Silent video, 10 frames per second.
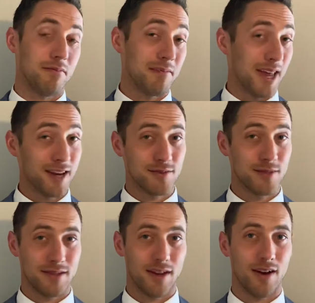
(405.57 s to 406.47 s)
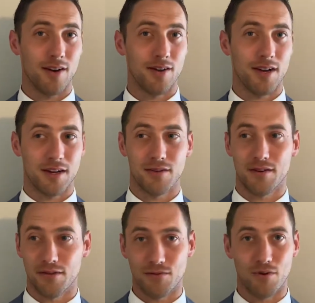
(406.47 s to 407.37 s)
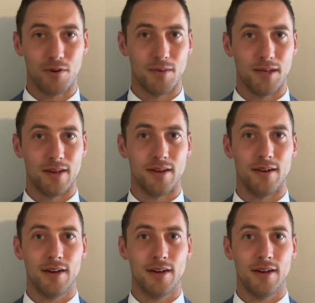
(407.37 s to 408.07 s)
management there, like a foreman,